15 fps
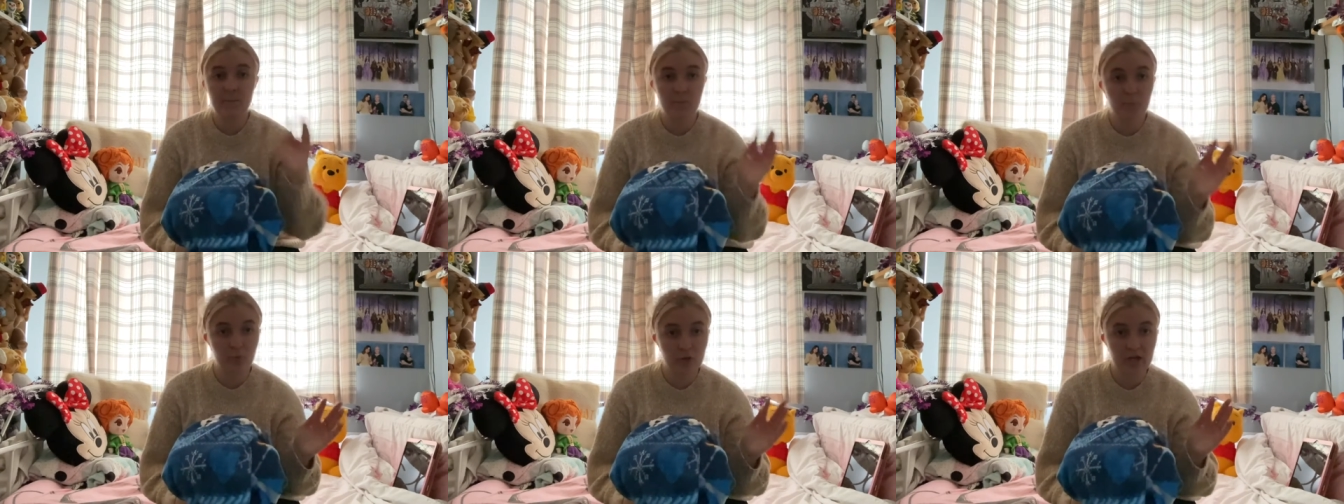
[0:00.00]

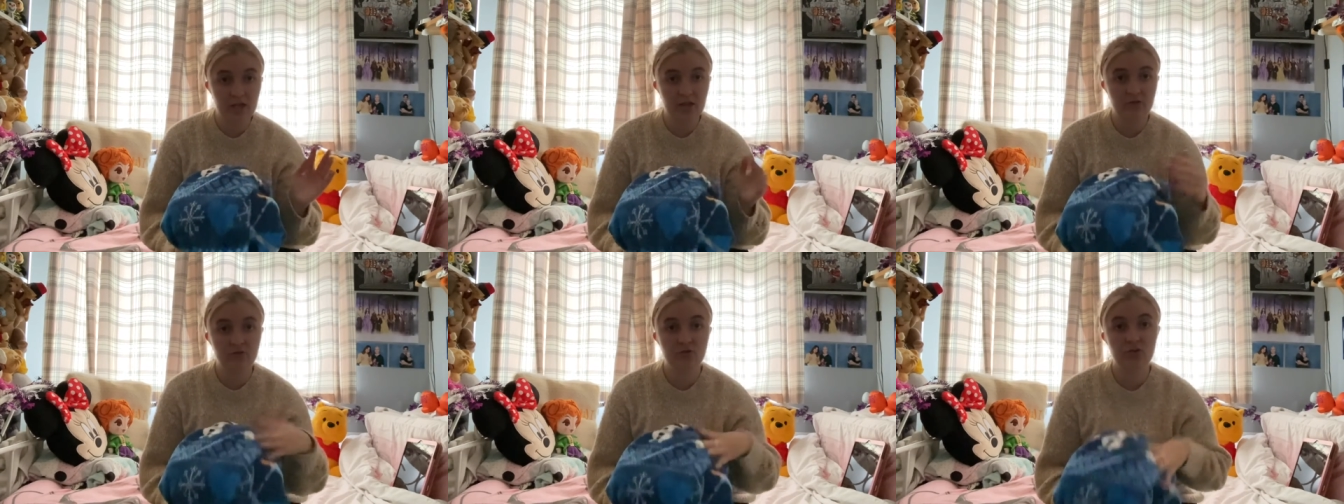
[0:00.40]

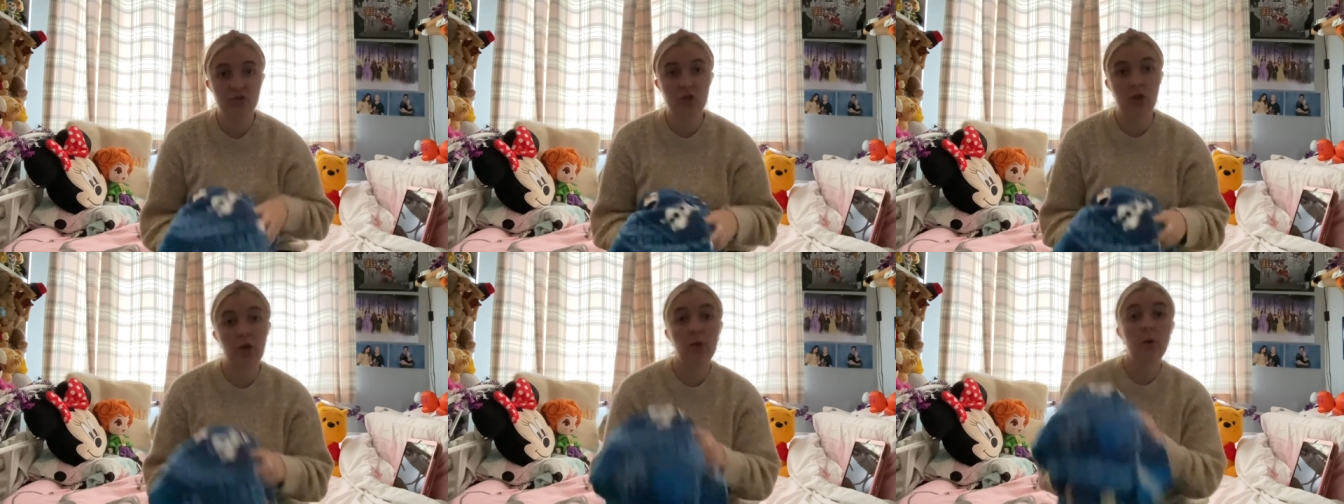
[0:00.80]
brilliant.
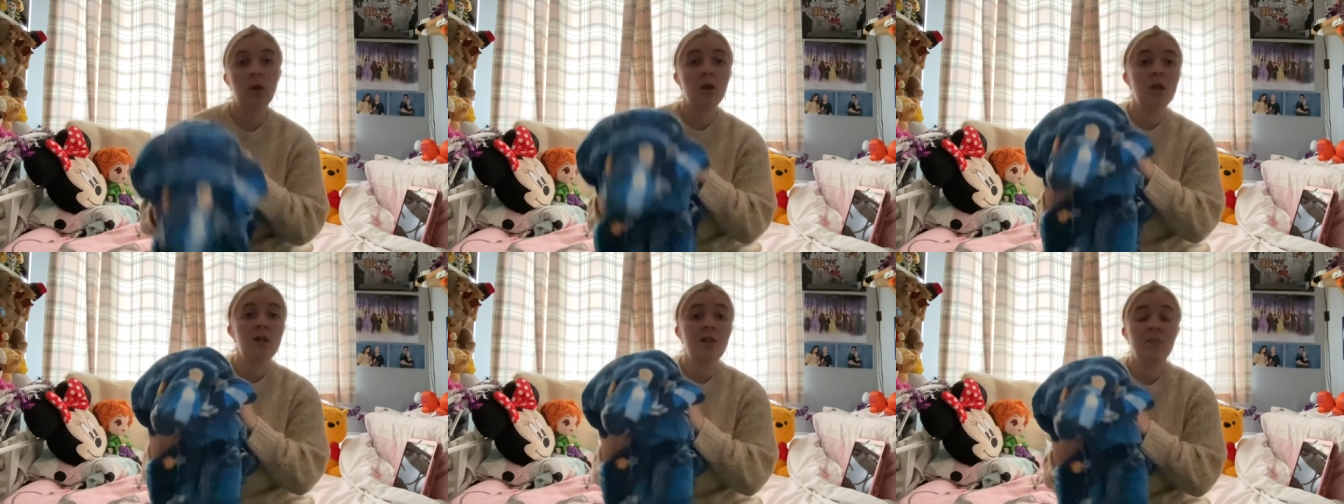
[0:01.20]
So
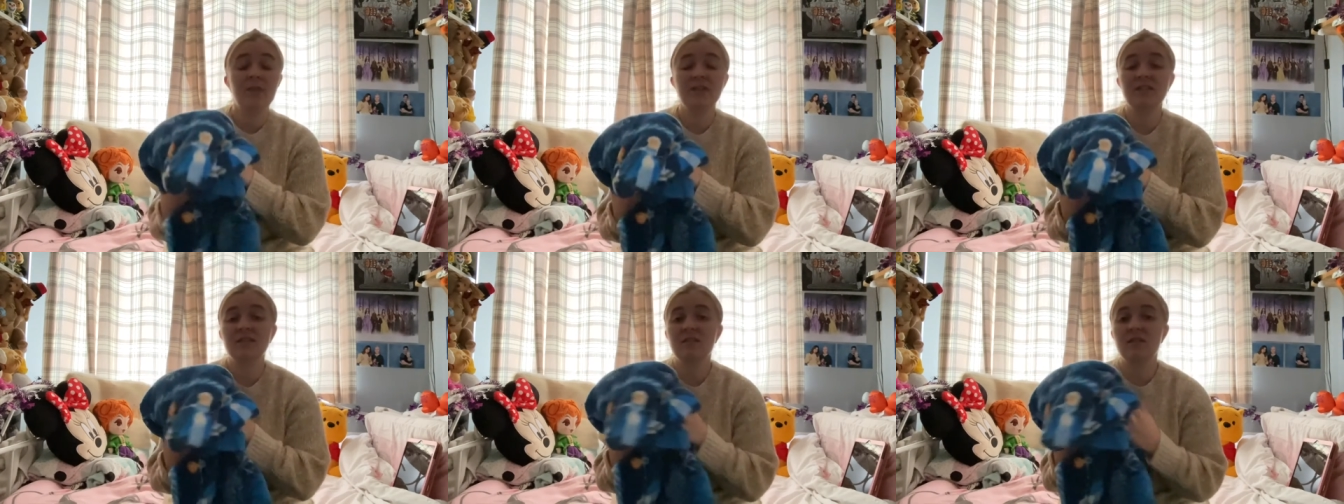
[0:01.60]

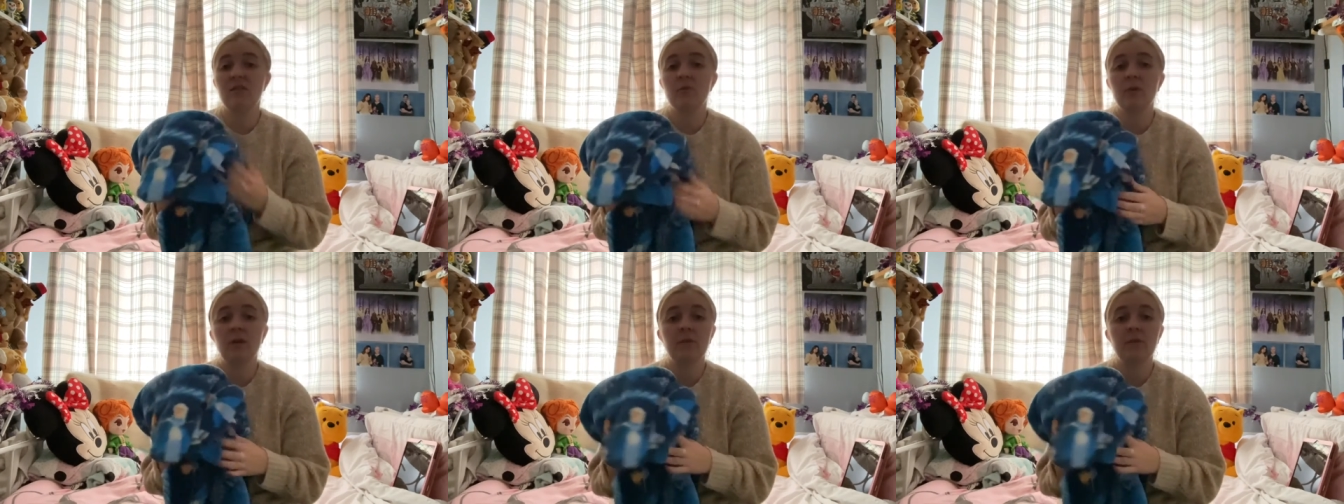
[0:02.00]
this is another one.